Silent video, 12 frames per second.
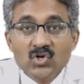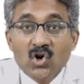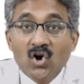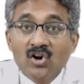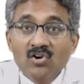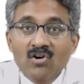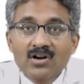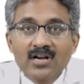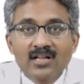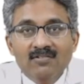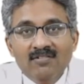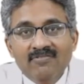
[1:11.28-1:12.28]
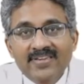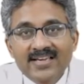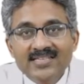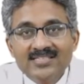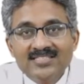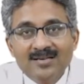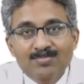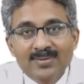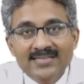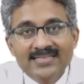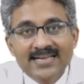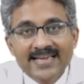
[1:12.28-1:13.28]
Arnold nerve of vagus
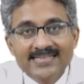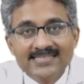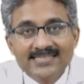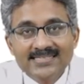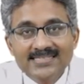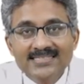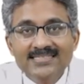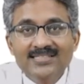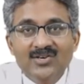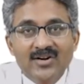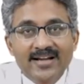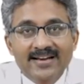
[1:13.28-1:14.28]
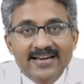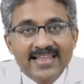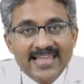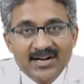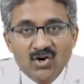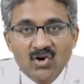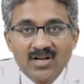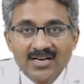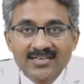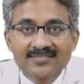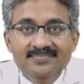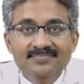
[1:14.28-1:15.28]
supplies the external auditory
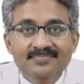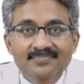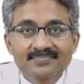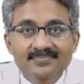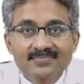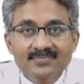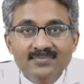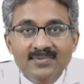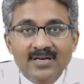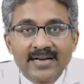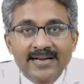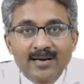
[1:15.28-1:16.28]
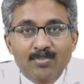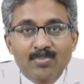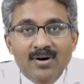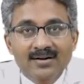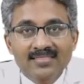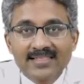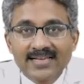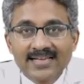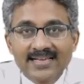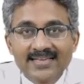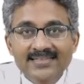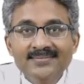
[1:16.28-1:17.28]
canal, a little part
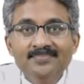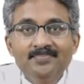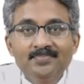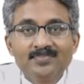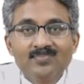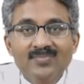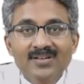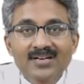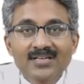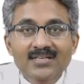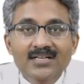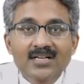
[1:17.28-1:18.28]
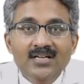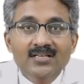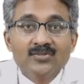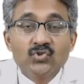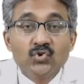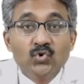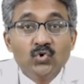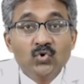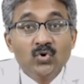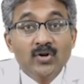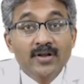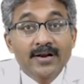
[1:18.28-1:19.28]
there.
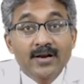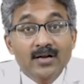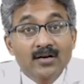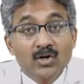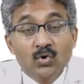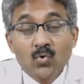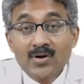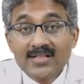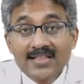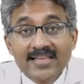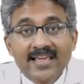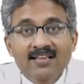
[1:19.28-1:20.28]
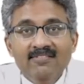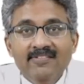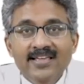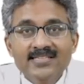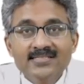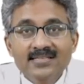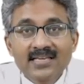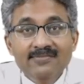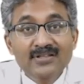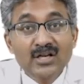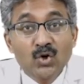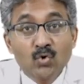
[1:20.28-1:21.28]
So not only the airways,
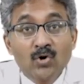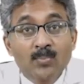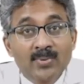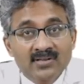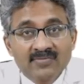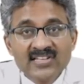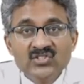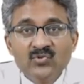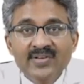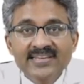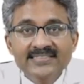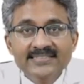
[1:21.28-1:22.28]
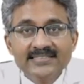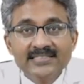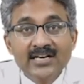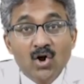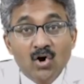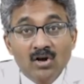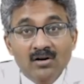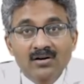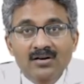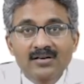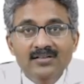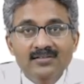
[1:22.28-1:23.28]
even the lower part of esophagus and
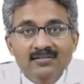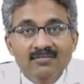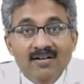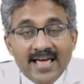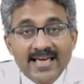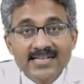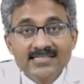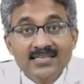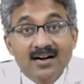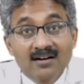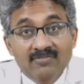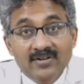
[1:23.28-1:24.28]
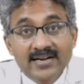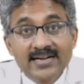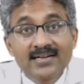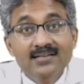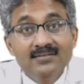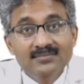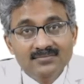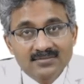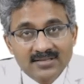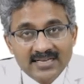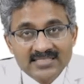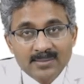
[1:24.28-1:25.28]
Arnold nerve has afferent
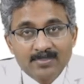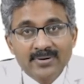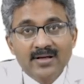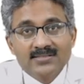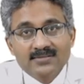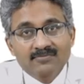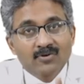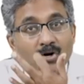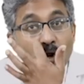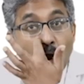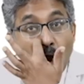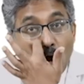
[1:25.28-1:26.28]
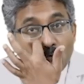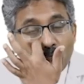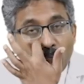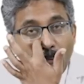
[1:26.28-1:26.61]
receptors for cough.